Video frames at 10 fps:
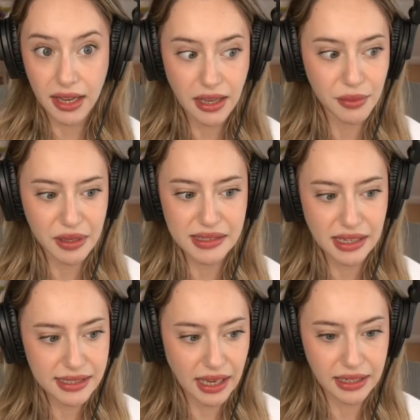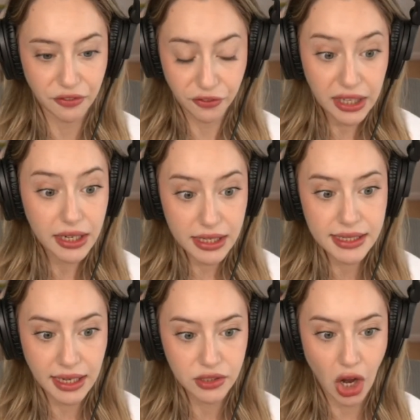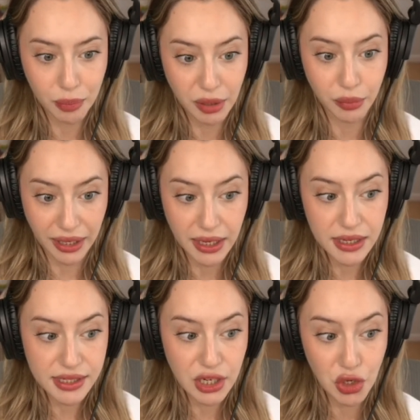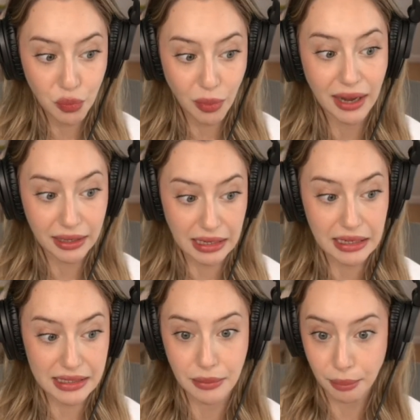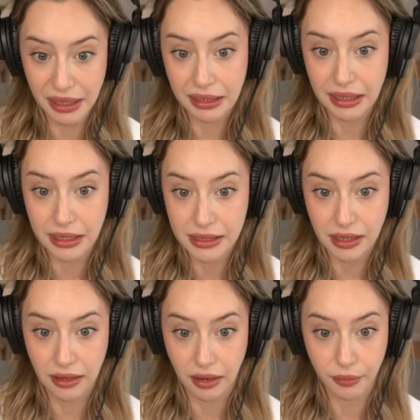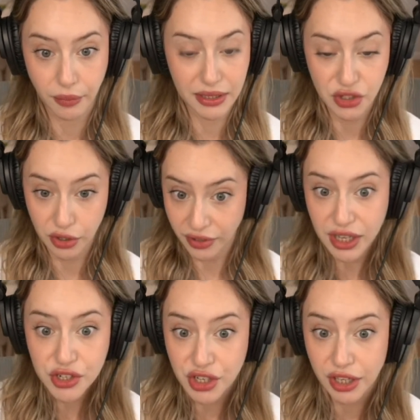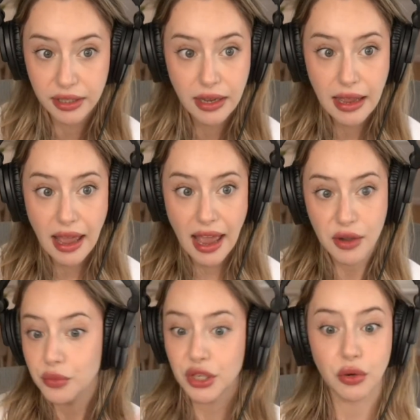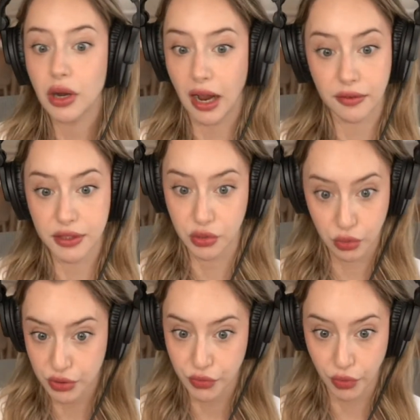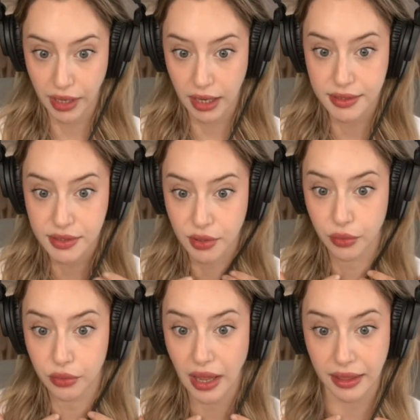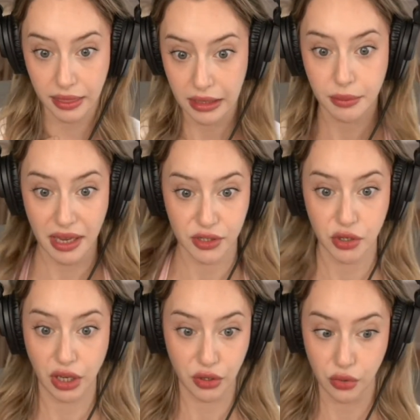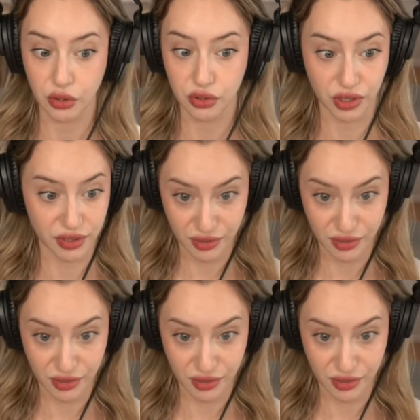because they said if it is an ectopic pregnancy, you might need immediate intervention, and we don't have the tools for that. So I think the best you can do is just